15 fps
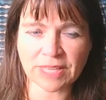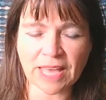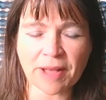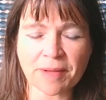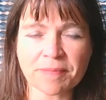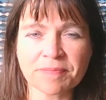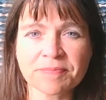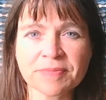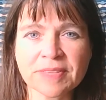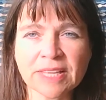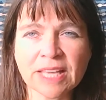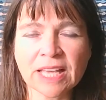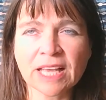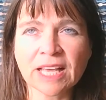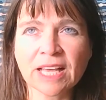Yeah.
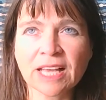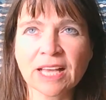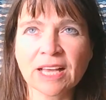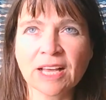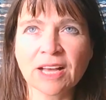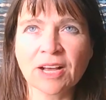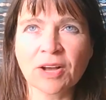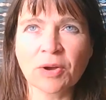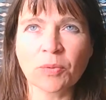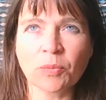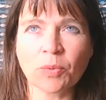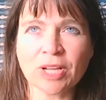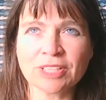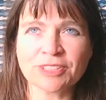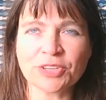
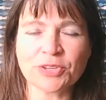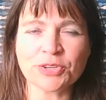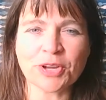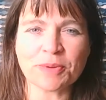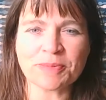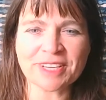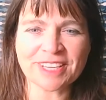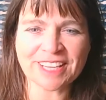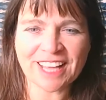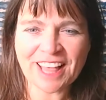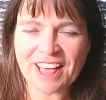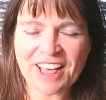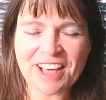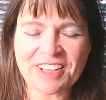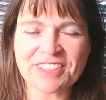Well,
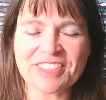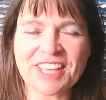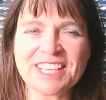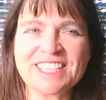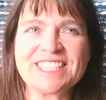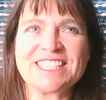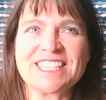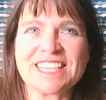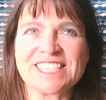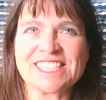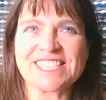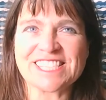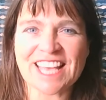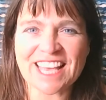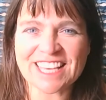they still
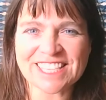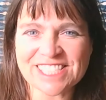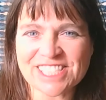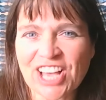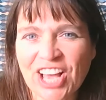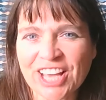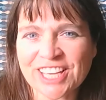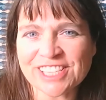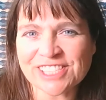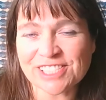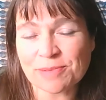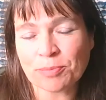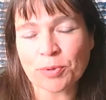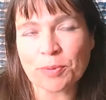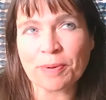say science, a
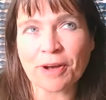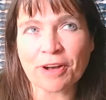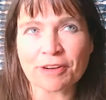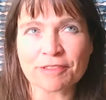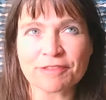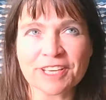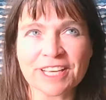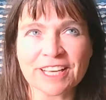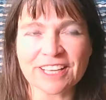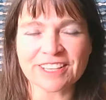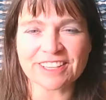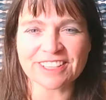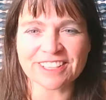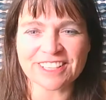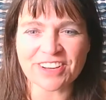ballpark figure
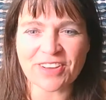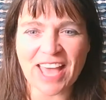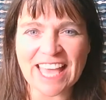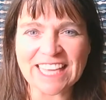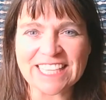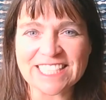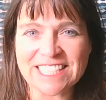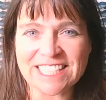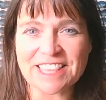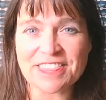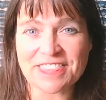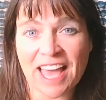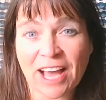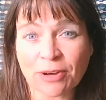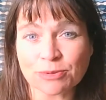that
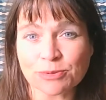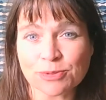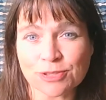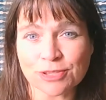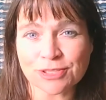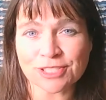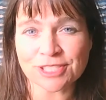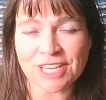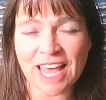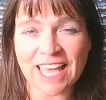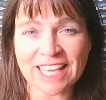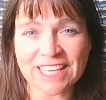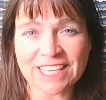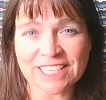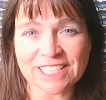80,000
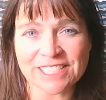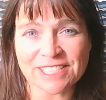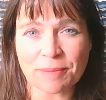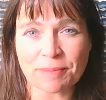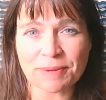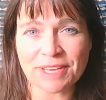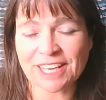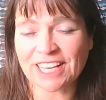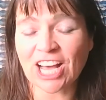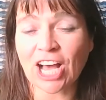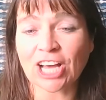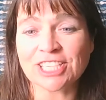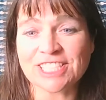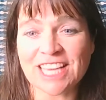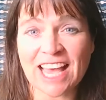acres are being
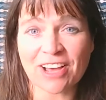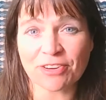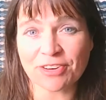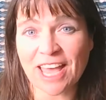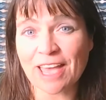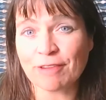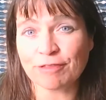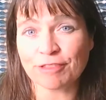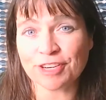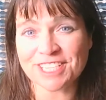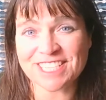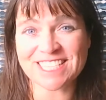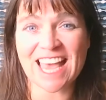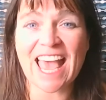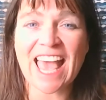cut down
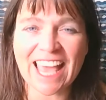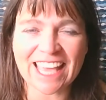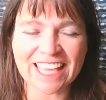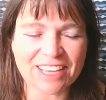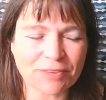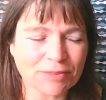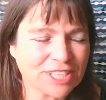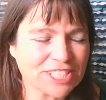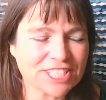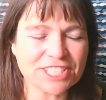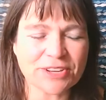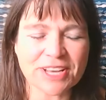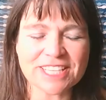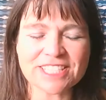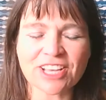every day, which,
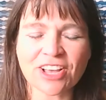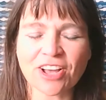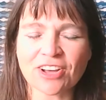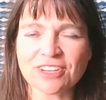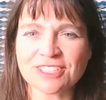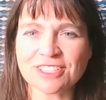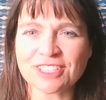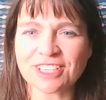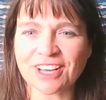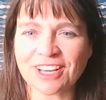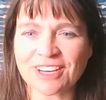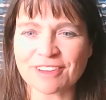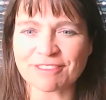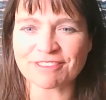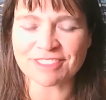it's hard to
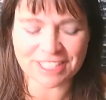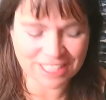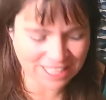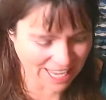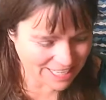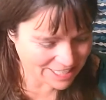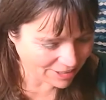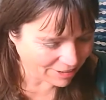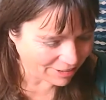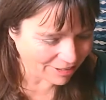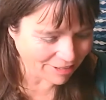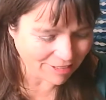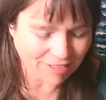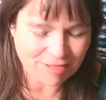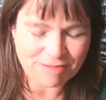kind of get
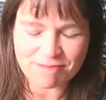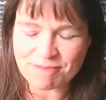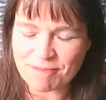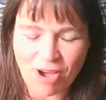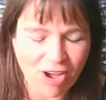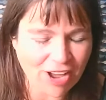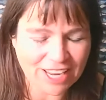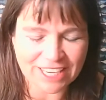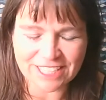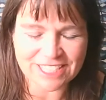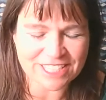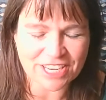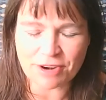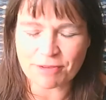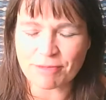our
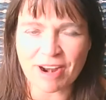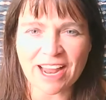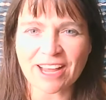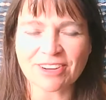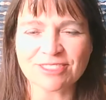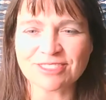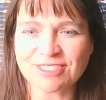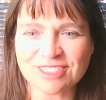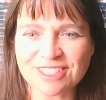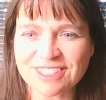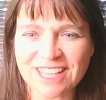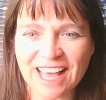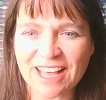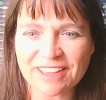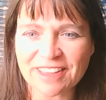mind around
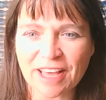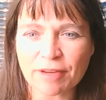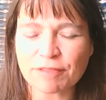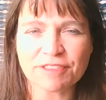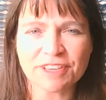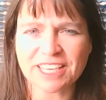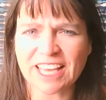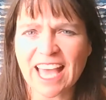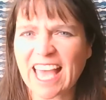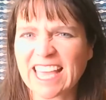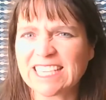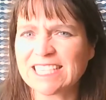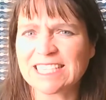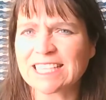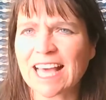that figure,
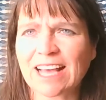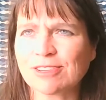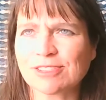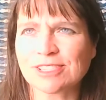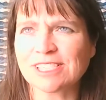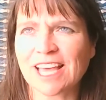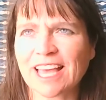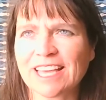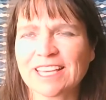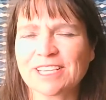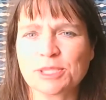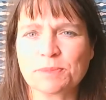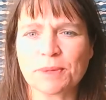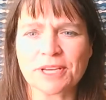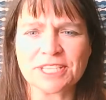80,000
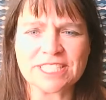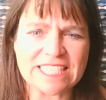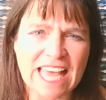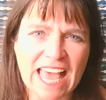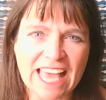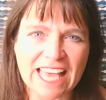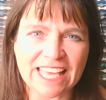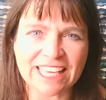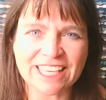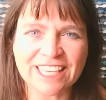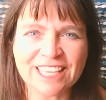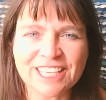acres per day.